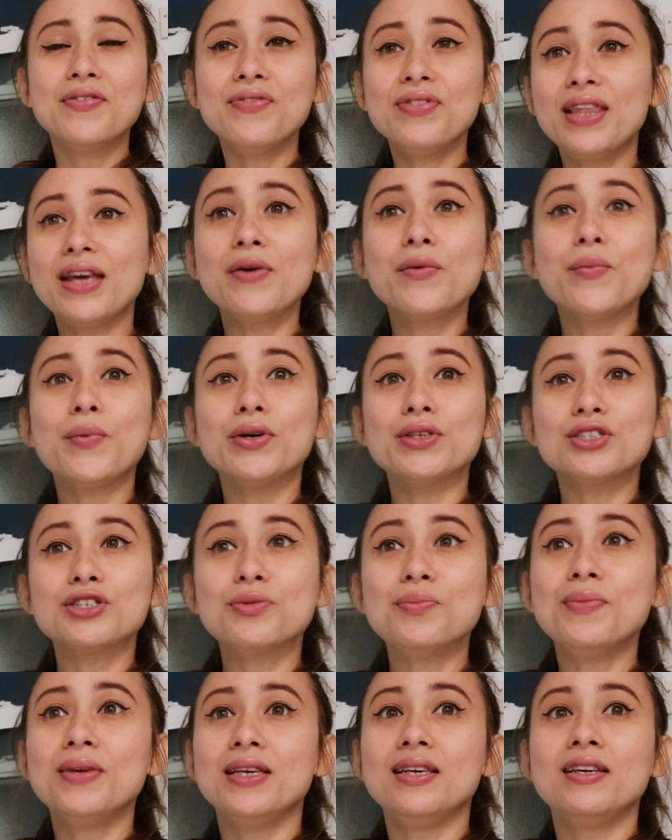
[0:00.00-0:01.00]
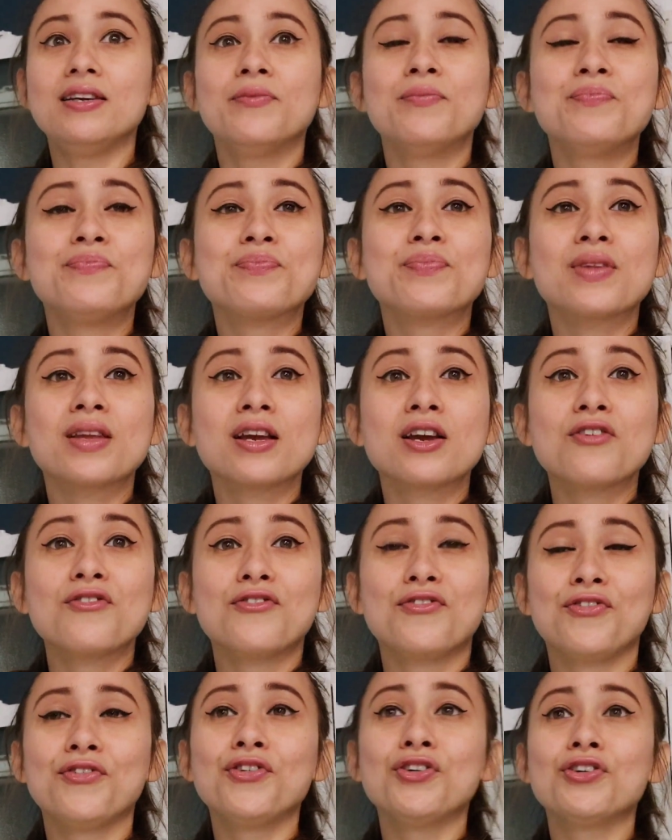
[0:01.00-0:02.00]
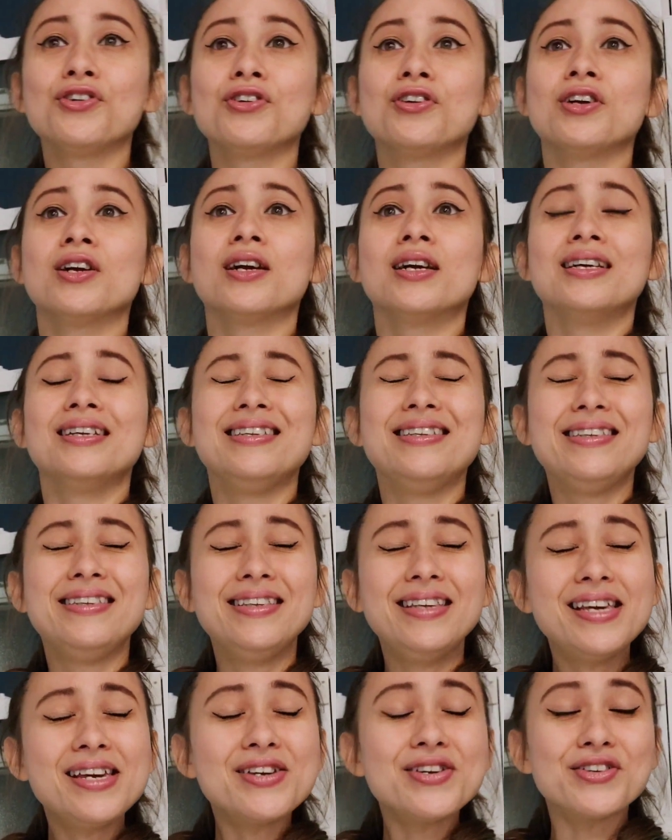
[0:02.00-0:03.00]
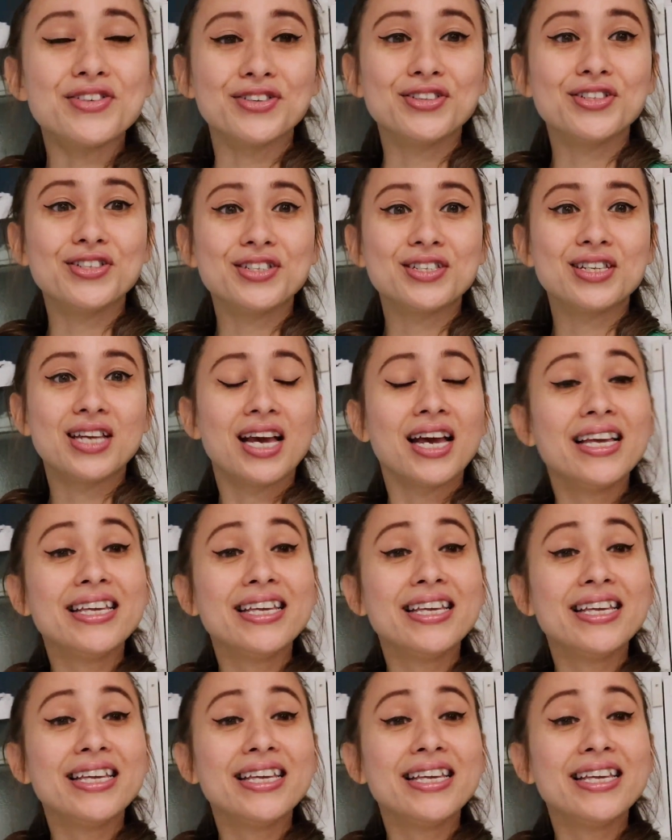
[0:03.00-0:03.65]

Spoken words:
They watch me for years.